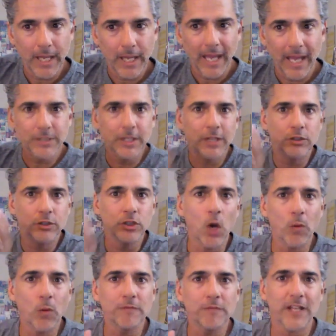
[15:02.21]
and yet
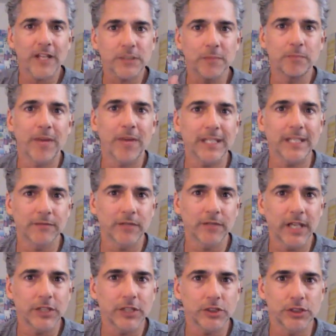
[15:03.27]
no investment banking
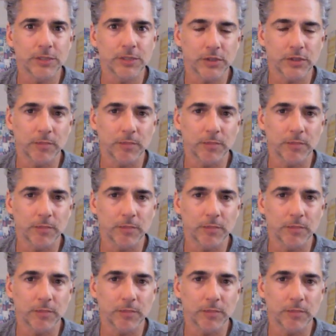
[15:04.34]
relationships at the